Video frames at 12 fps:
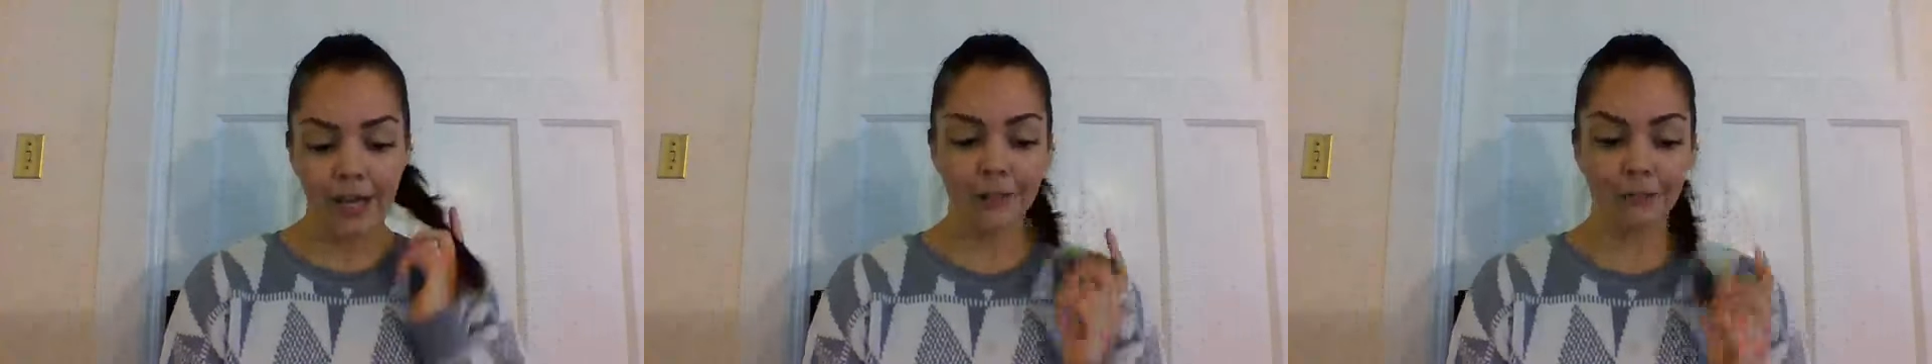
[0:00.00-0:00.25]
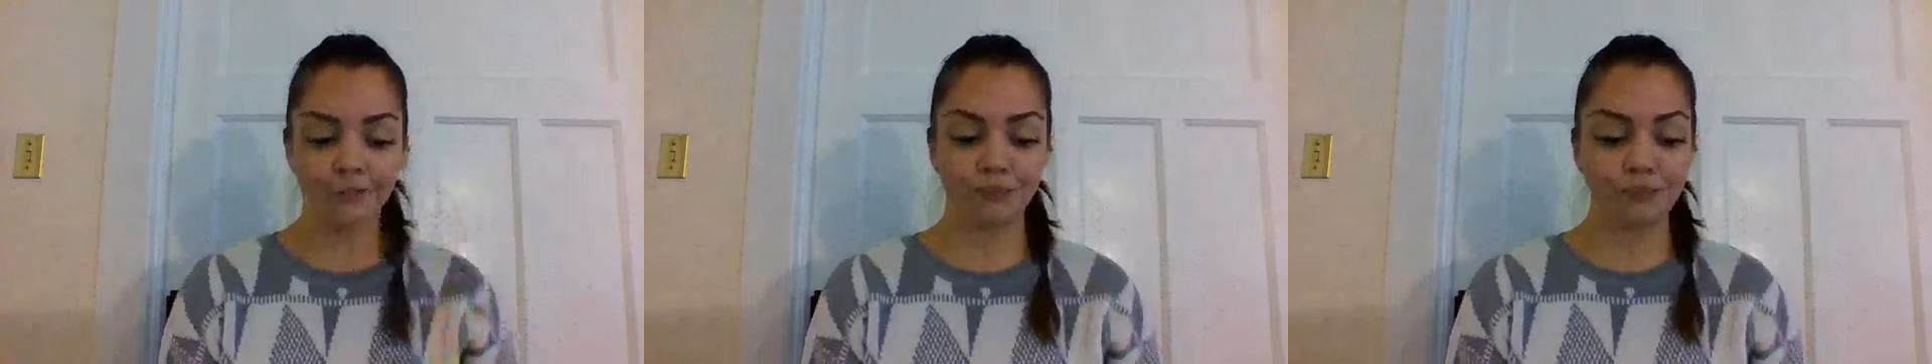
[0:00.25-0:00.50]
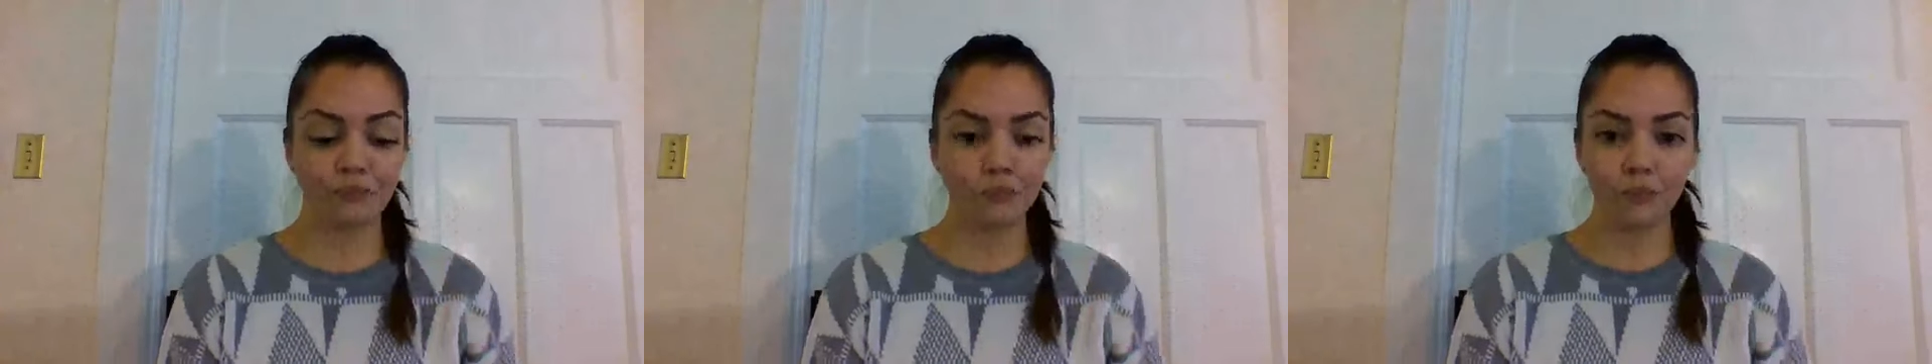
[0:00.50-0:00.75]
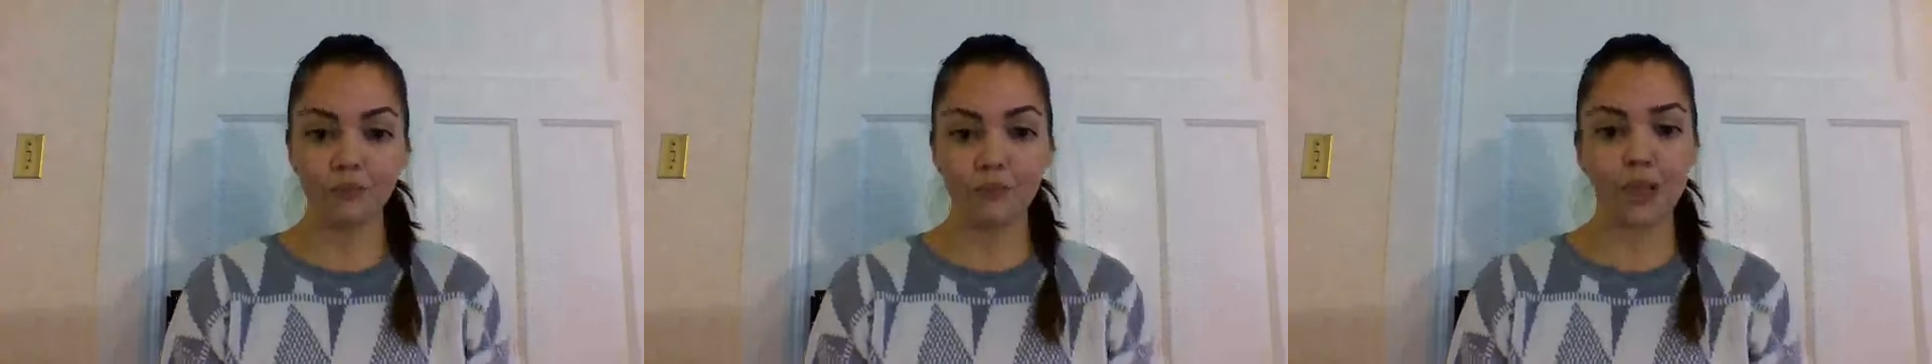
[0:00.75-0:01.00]
Um,
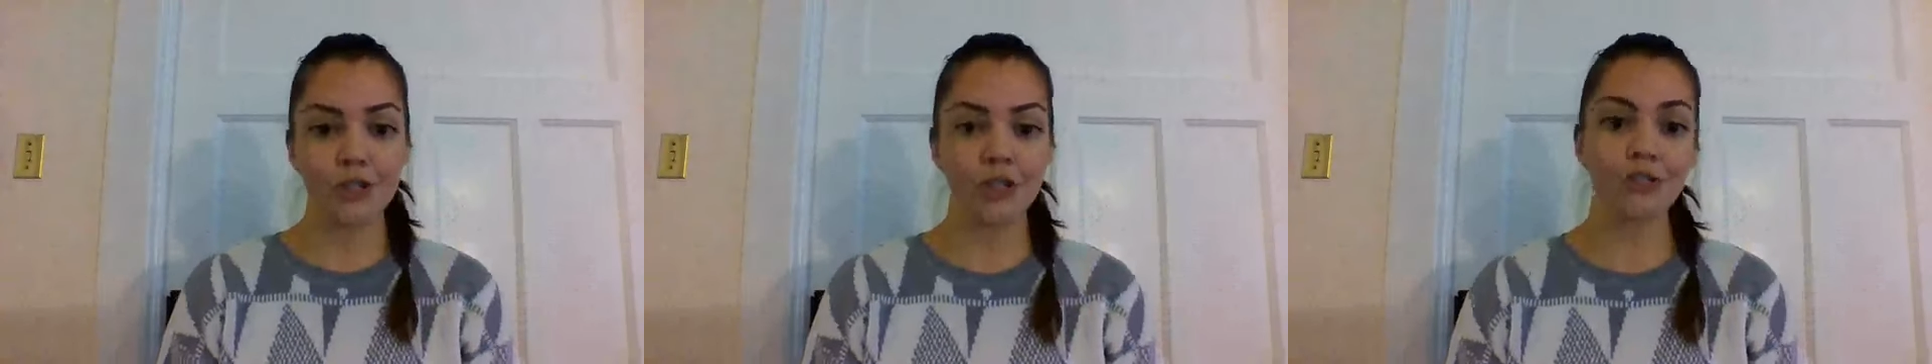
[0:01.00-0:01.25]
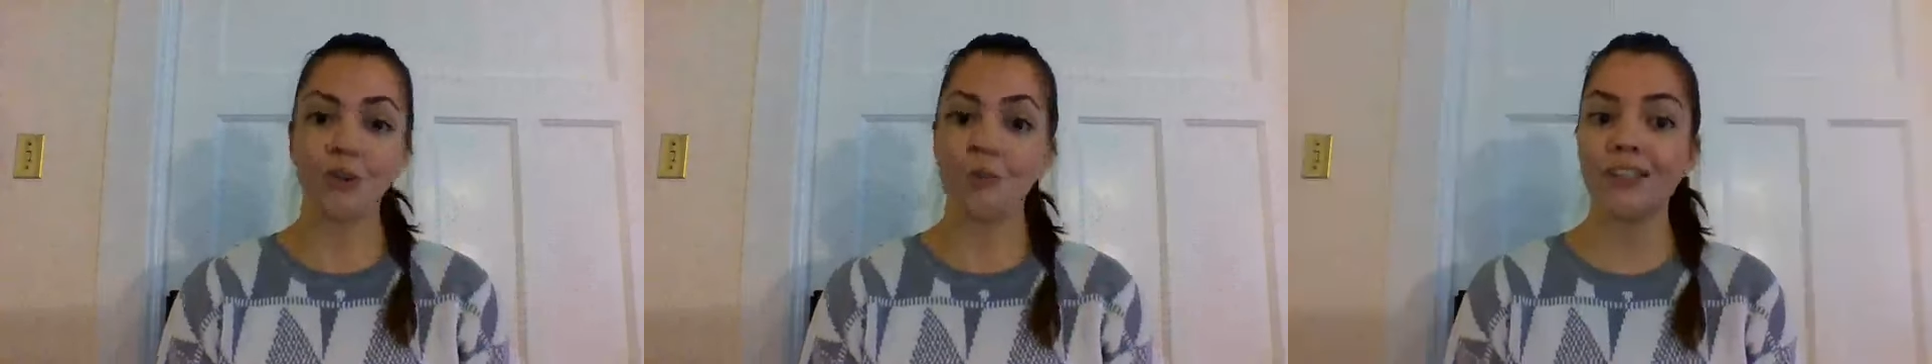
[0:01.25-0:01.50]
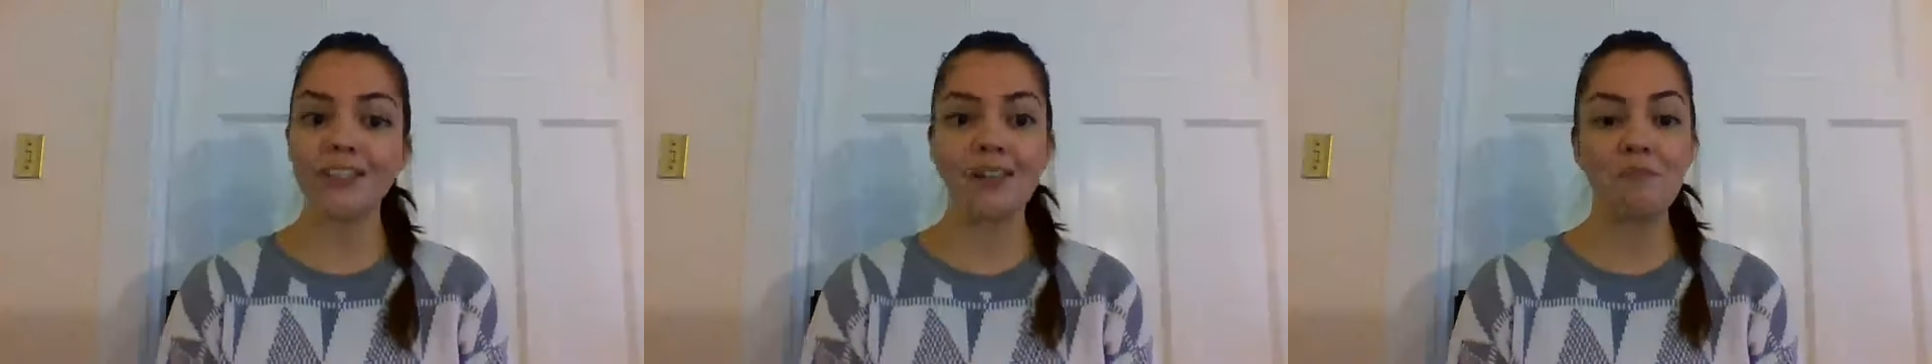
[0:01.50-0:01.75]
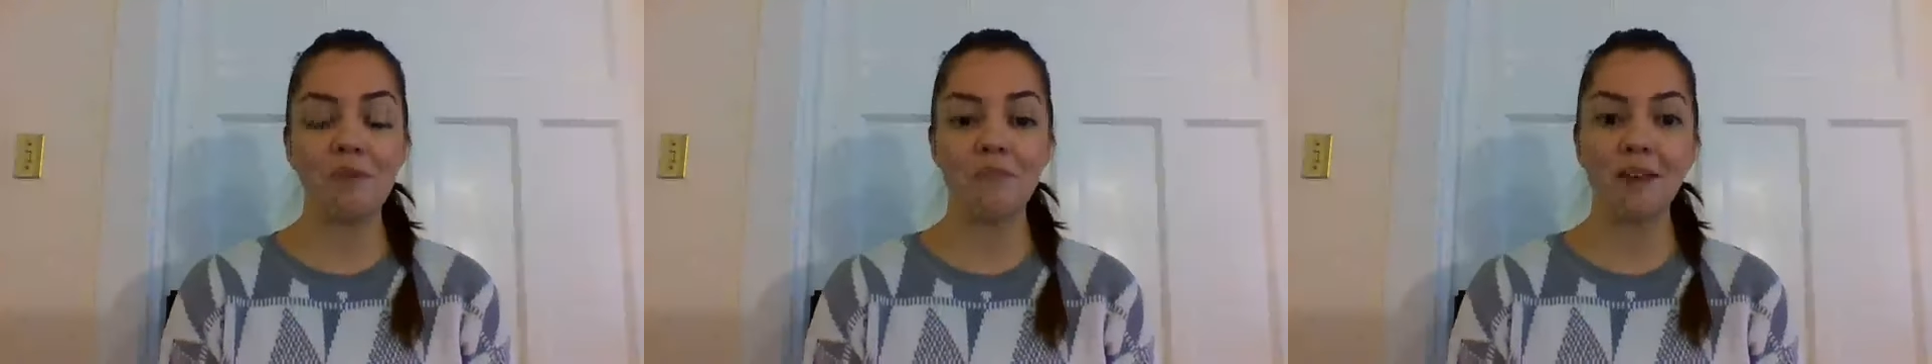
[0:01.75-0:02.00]
just
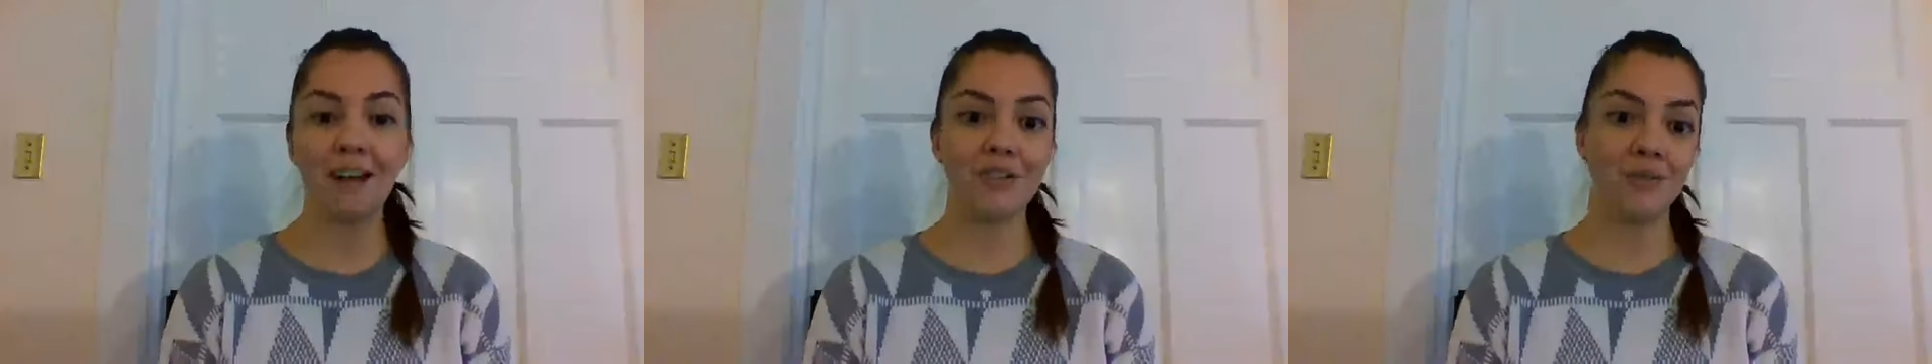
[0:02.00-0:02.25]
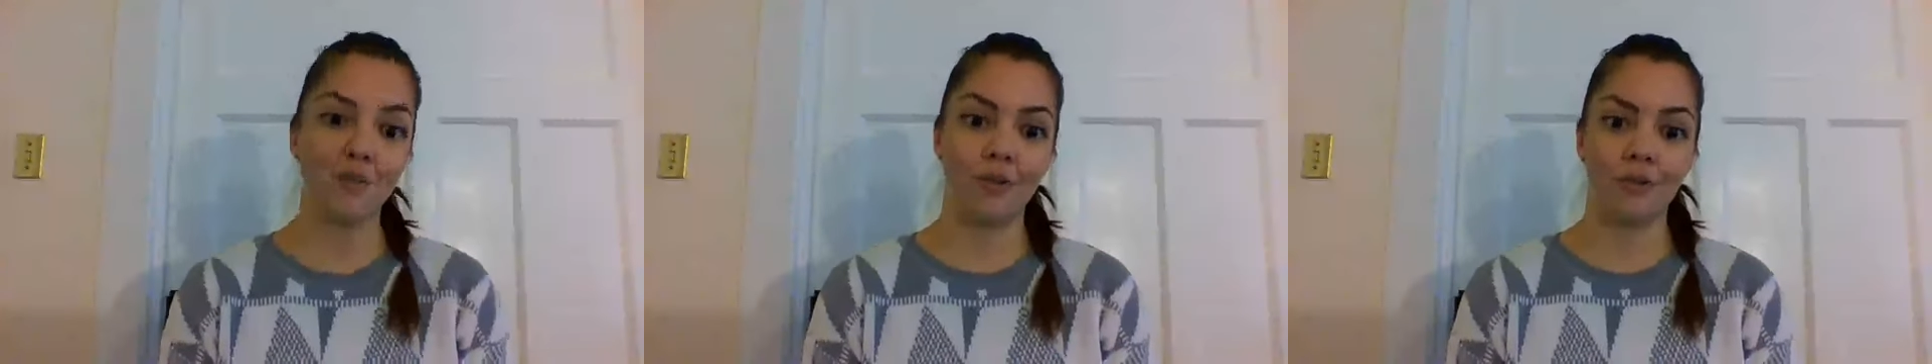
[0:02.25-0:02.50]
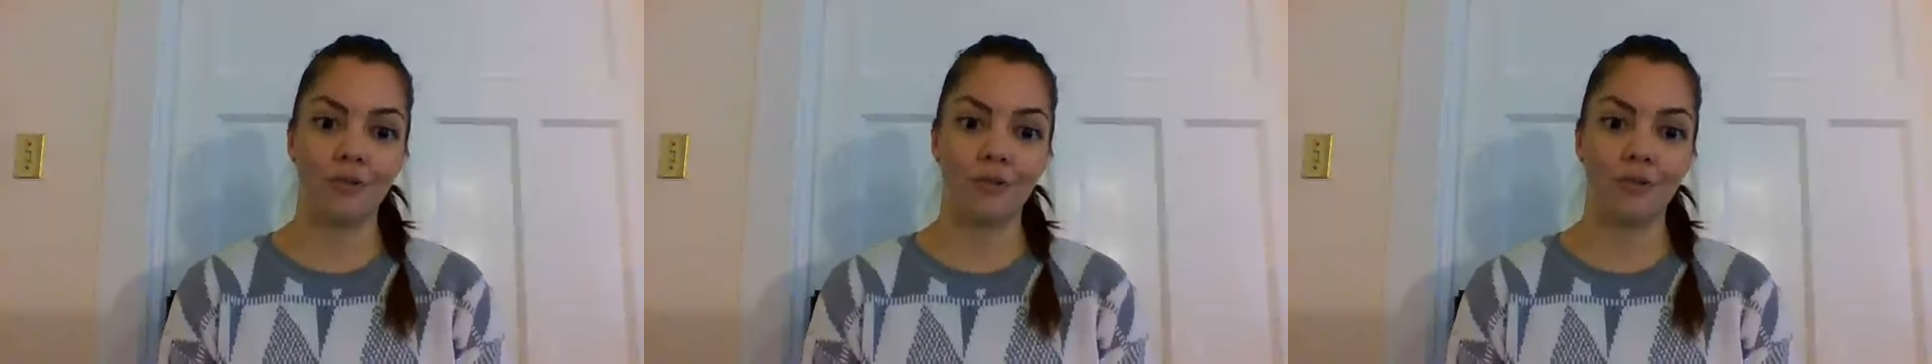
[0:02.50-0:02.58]
always keep in mind you